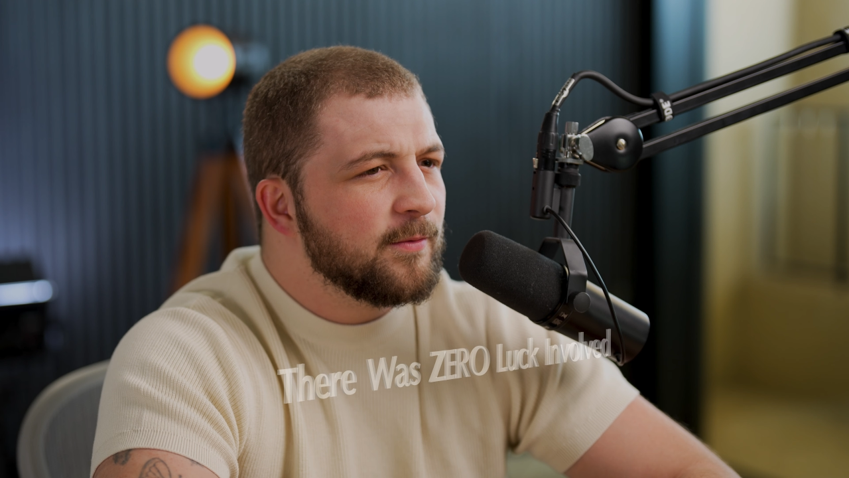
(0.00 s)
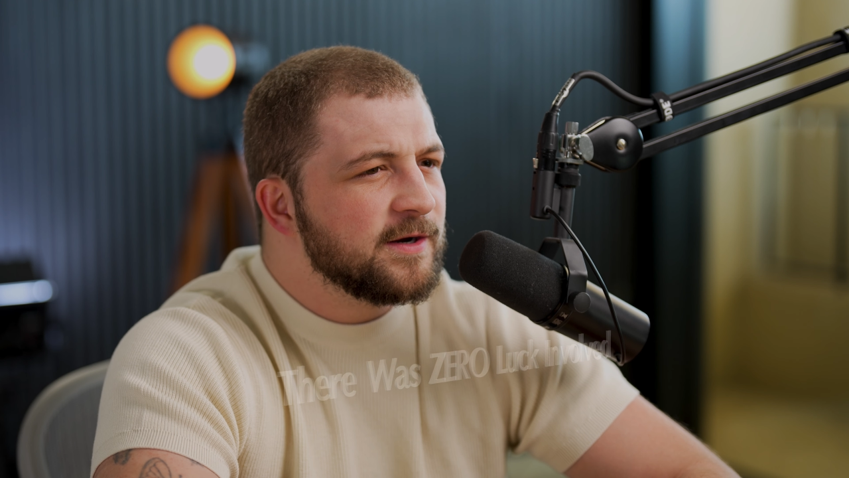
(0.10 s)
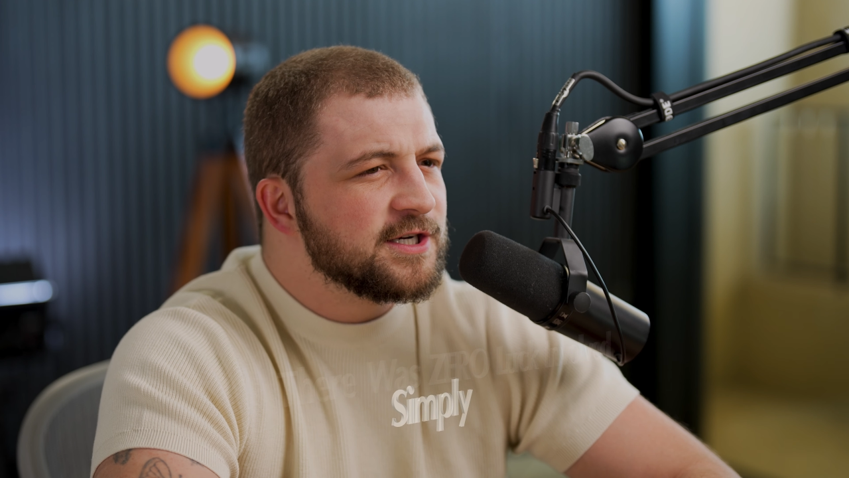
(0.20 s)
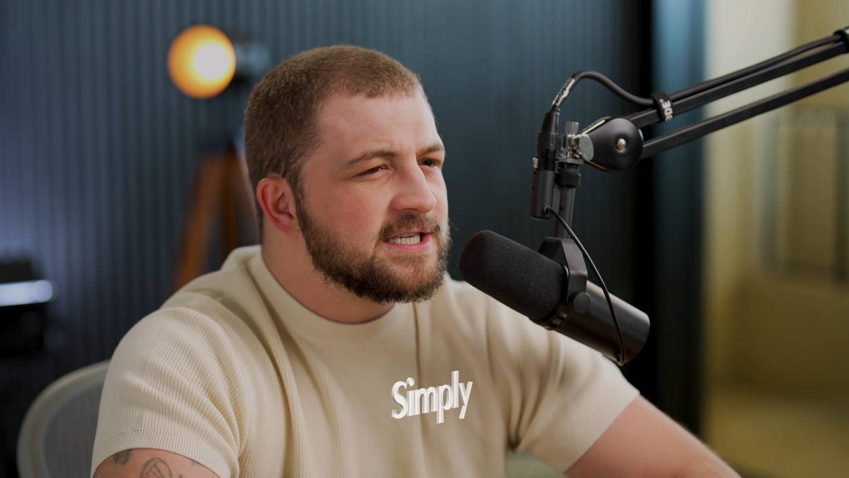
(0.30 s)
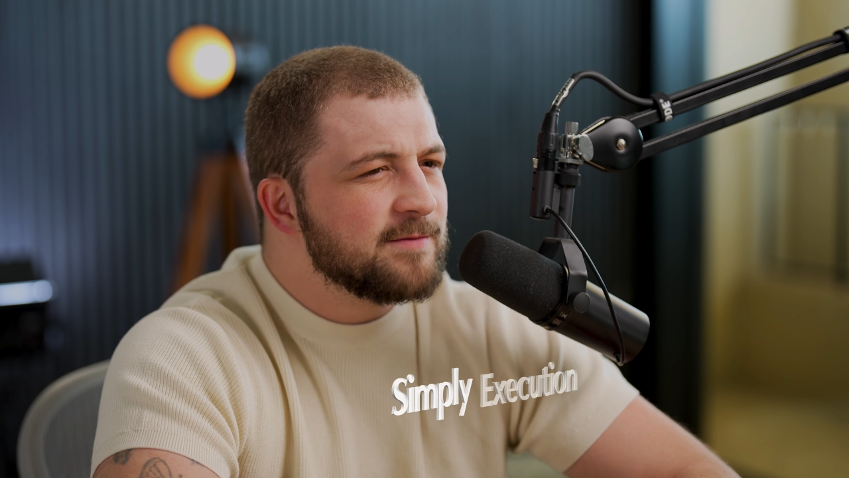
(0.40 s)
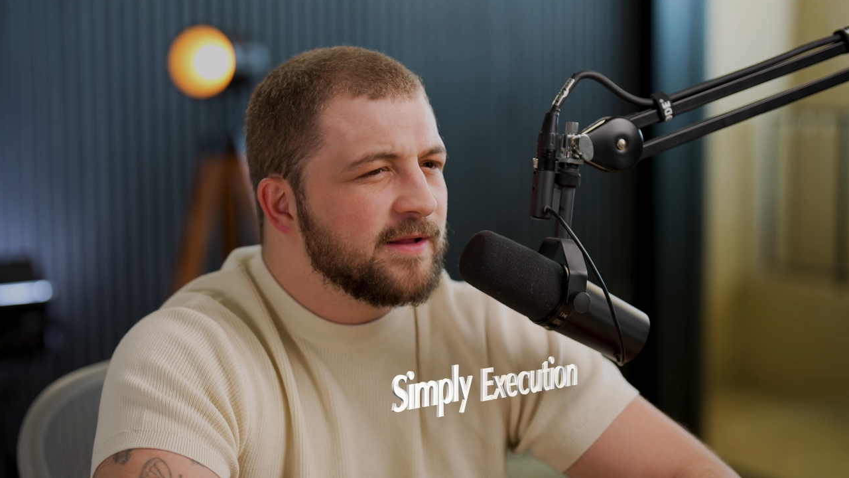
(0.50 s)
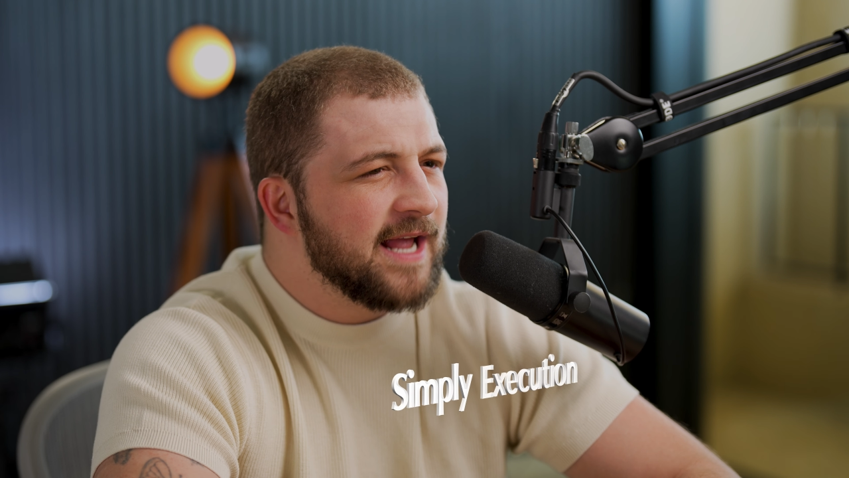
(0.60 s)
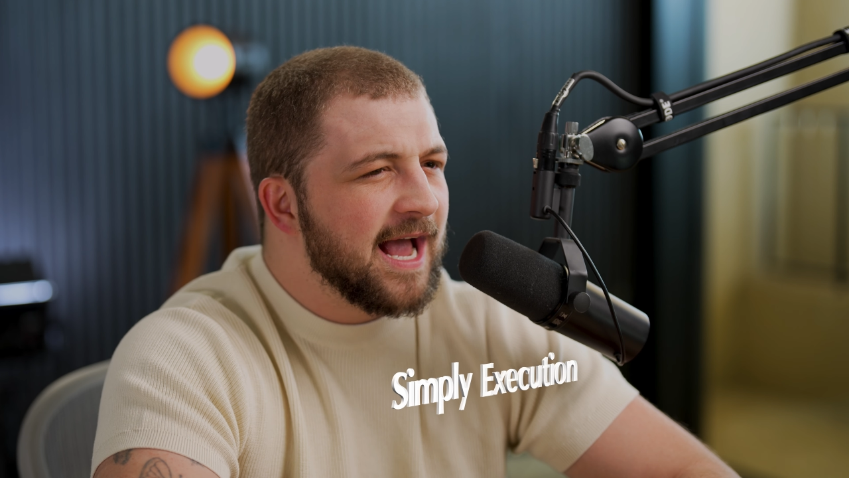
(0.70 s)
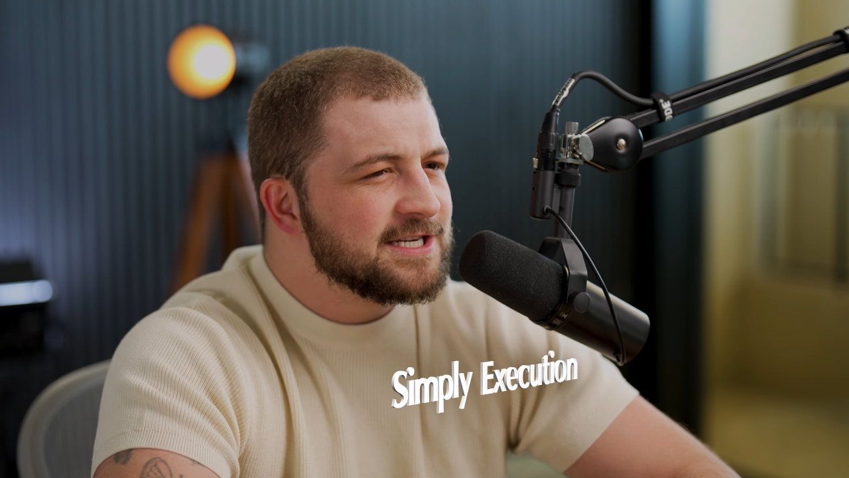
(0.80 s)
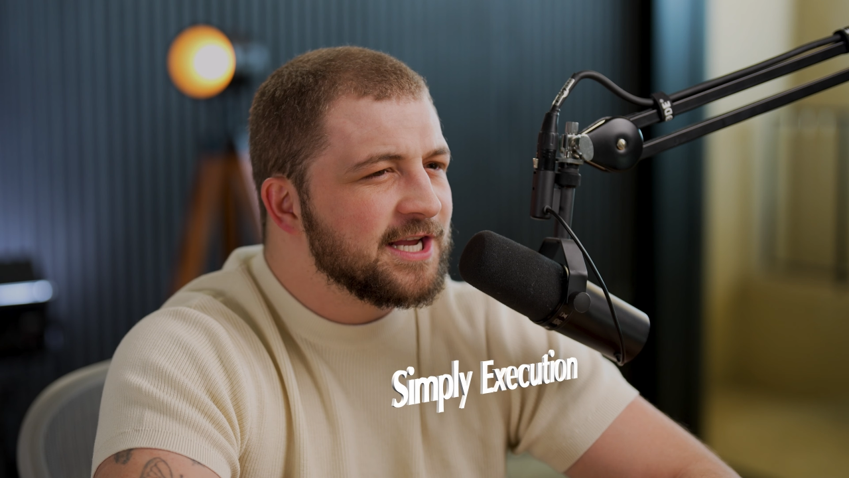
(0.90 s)
We just
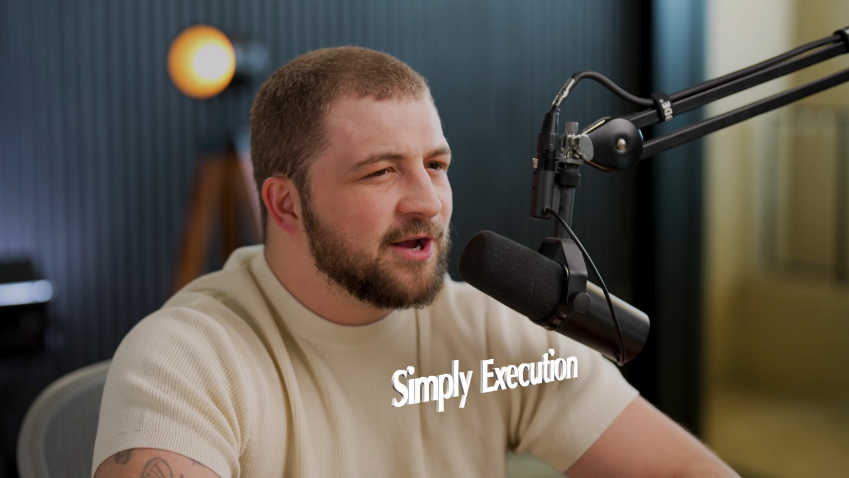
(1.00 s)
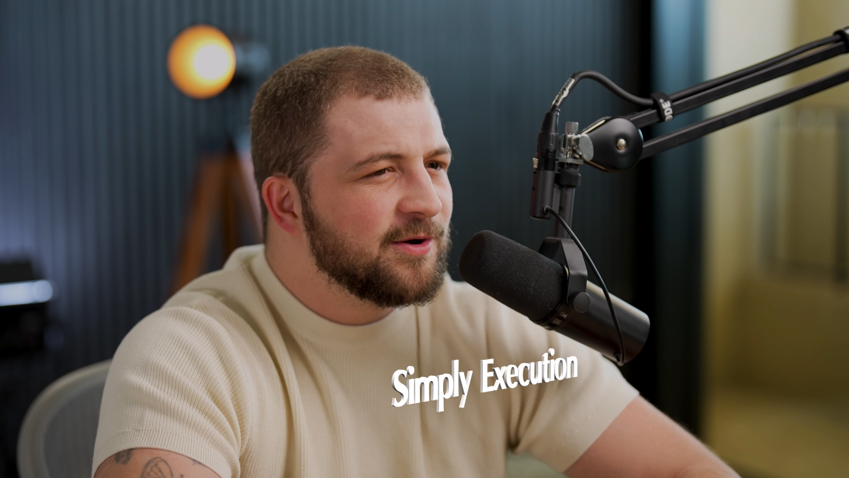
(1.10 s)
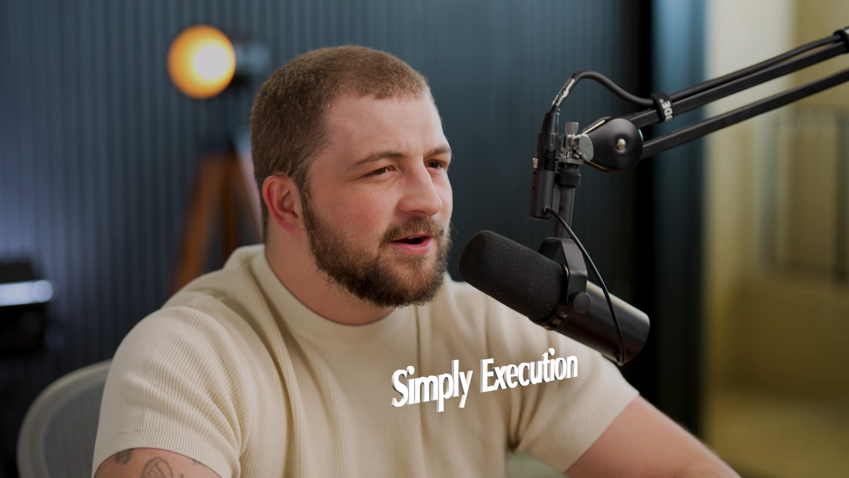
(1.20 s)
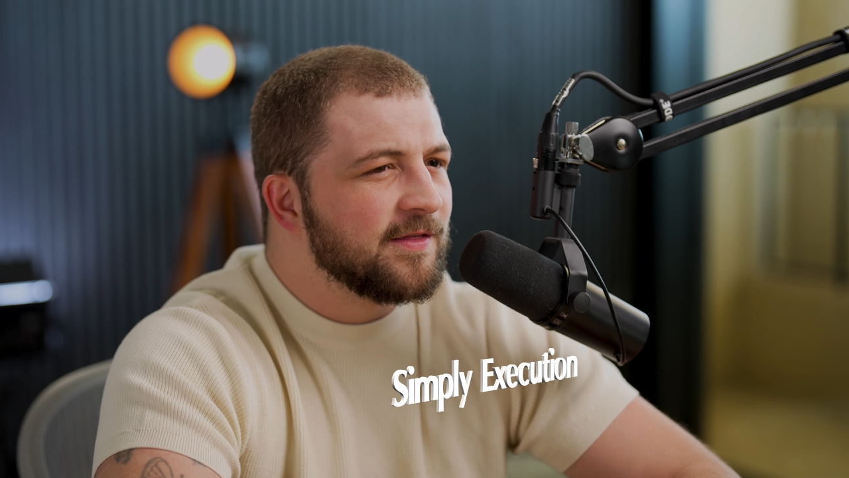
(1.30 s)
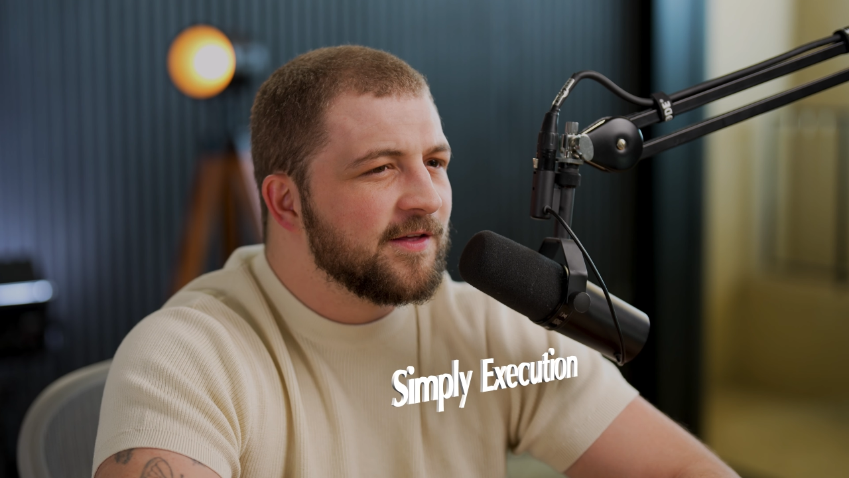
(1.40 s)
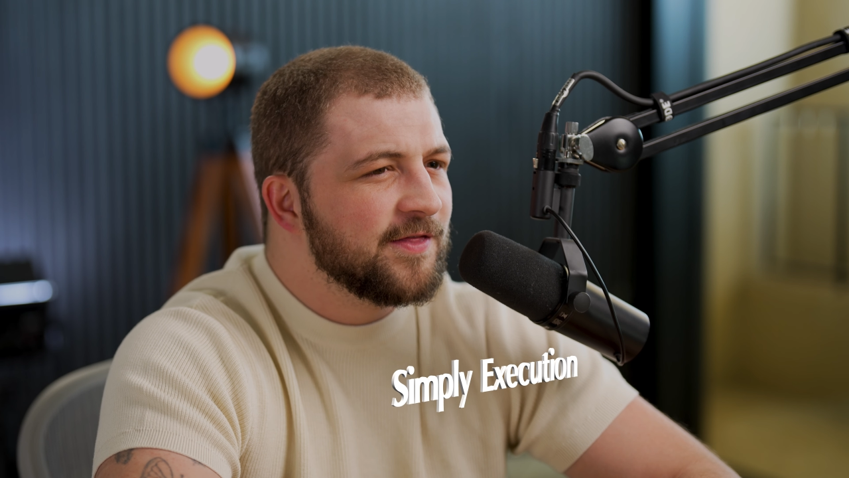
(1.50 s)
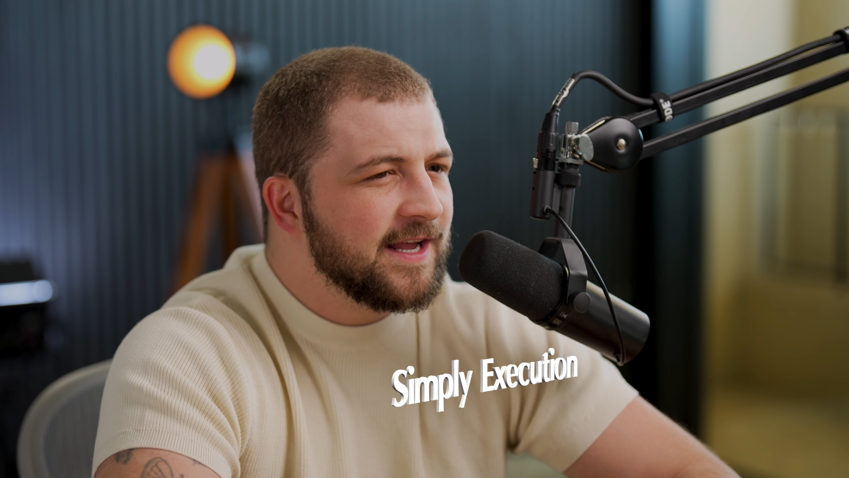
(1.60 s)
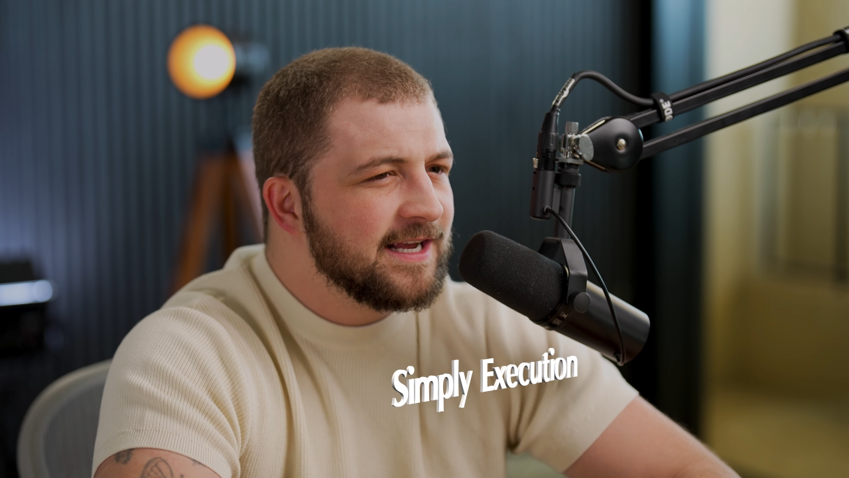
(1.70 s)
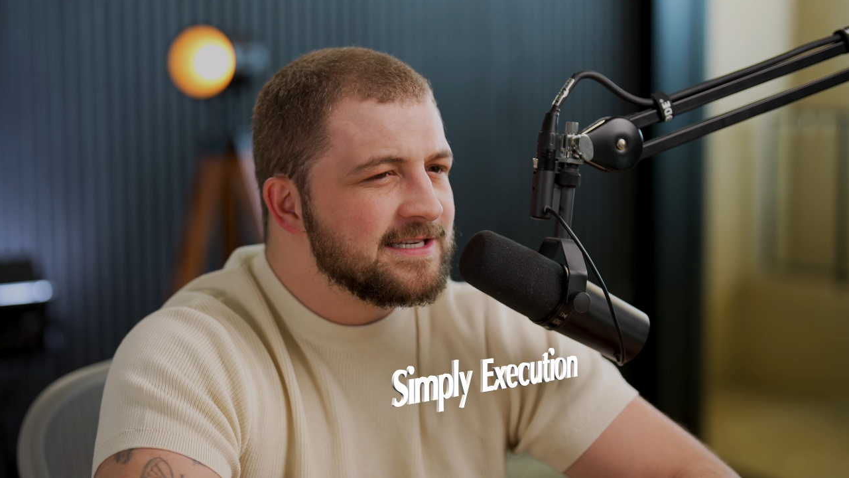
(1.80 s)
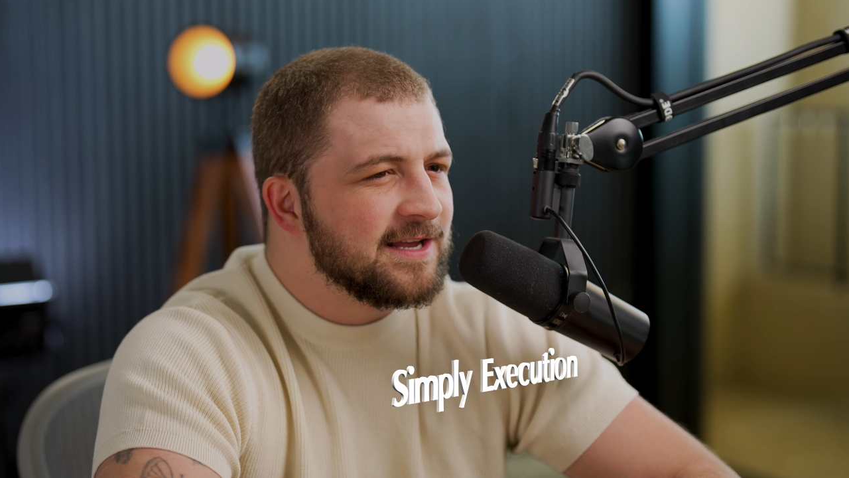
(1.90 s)
simply executed on the
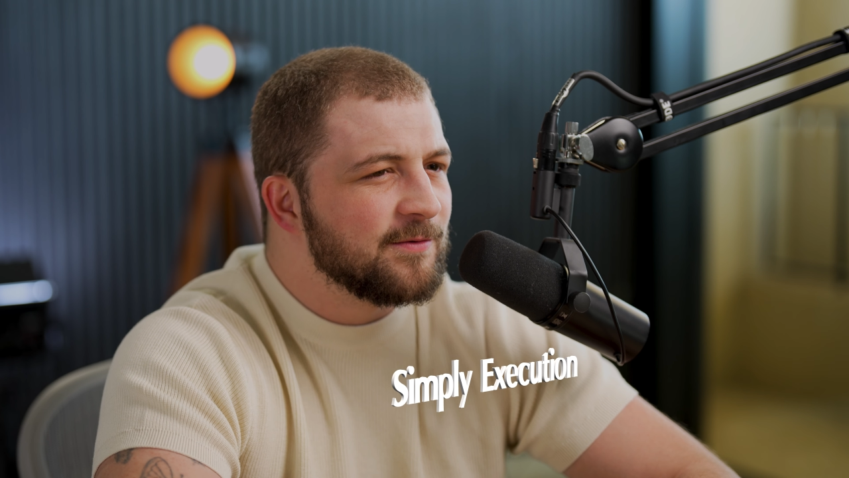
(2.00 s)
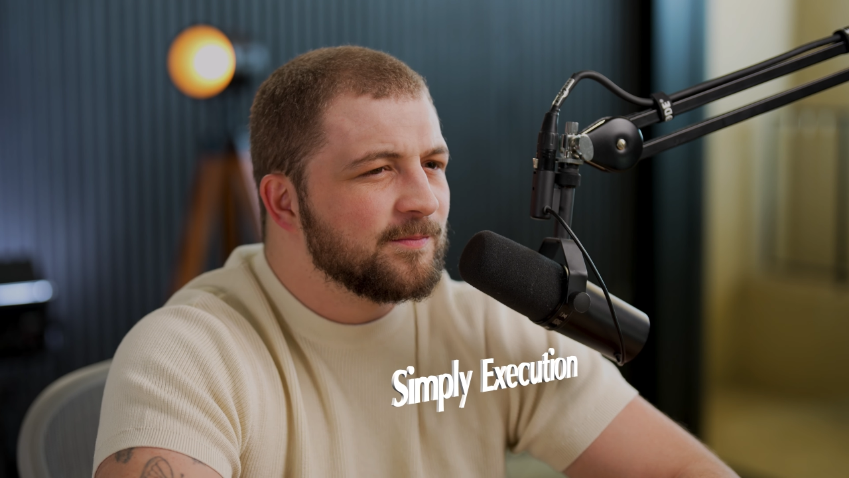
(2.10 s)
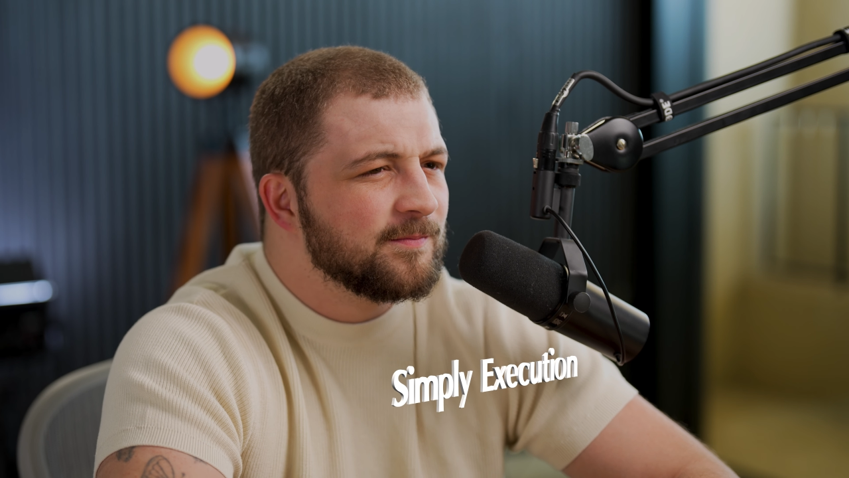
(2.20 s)
things that